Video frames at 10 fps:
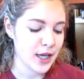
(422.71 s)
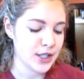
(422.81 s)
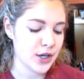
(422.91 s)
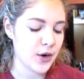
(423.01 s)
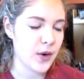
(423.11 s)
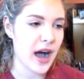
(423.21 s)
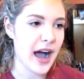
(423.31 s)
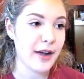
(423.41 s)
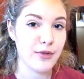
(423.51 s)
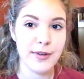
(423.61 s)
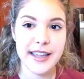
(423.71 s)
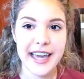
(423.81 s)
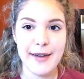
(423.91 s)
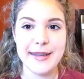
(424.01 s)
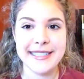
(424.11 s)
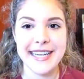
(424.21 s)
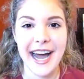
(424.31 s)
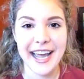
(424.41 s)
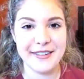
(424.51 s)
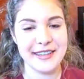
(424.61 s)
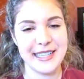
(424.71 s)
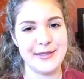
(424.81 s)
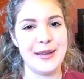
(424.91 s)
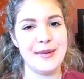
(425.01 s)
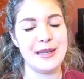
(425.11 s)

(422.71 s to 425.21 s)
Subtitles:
So I really have been dying for the Sweet